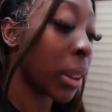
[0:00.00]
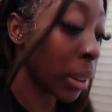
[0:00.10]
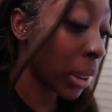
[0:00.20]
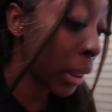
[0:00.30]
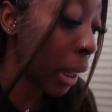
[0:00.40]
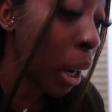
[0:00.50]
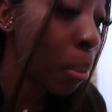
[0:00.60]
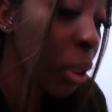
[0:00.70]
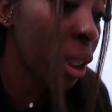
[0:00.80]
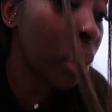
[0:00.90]
So today
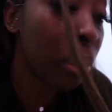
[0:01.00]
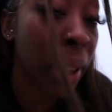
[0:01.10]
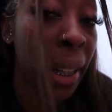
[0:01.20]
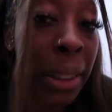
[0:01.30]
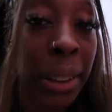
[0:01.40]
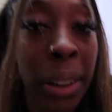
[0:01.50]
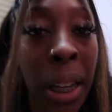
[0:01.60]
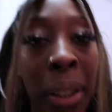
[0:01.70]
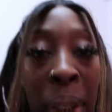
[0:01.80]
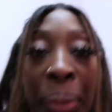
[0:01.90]
I'm gonna rest.
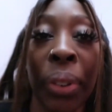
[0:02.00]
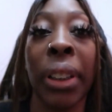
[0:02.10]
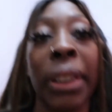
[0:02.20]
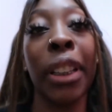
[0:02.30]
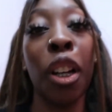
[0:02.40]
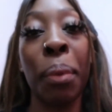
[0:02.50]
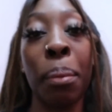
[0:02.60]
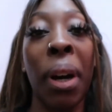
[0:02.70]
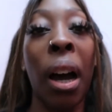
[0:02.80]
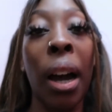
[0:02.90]
I don't know if you could tell
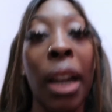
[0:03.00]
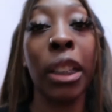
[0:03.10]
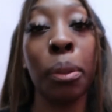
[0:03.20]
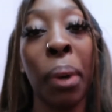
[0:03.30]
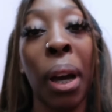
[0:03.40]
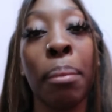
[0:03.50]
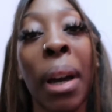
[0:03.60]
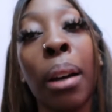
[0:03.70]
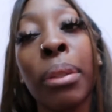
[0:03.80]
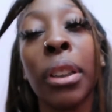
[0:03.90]
by my eyes, but I'm
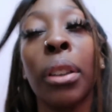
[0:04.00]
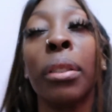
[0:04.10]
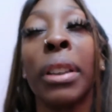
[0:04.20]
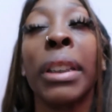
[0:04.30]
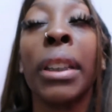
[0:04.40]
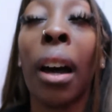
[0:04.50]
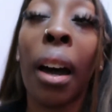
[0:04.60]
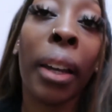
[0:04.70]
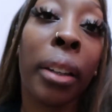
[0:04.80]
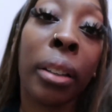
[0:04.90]
absolutely
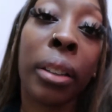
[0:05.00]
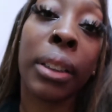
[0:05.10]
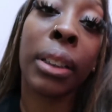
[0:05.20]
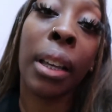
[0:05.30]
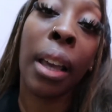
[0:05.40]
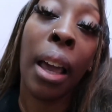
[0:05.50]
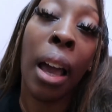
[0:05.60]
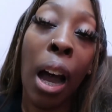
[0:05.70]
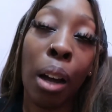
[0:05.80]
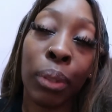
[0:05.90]
tired.
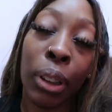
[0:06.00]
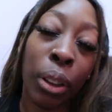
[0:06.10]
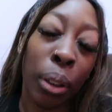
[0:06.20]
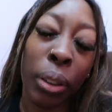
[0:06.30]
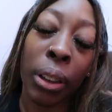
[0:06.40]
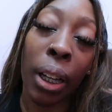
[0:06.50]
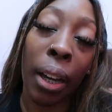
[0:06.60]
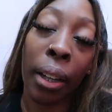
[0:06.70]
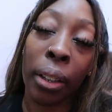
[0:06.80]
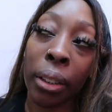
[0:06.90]
I'm so
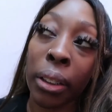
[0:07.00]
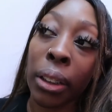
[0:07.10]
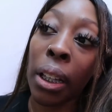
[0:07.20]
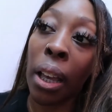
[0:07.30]
tired.